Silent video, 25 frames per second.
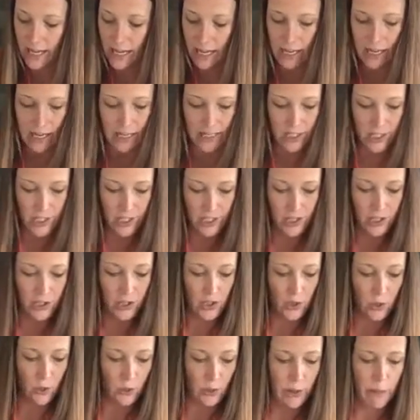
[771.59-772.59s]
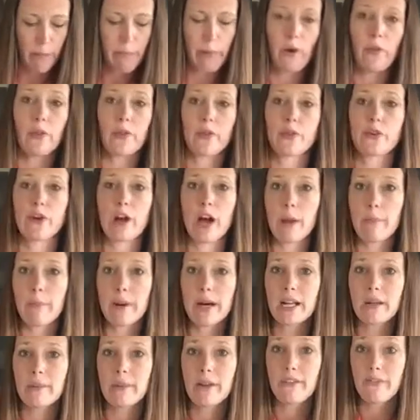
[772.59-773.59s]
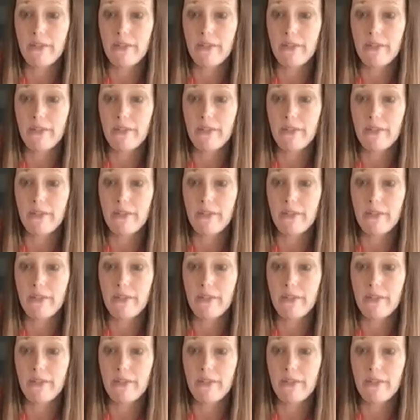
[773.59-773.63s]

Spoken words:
I just don't want to burn the crap out of my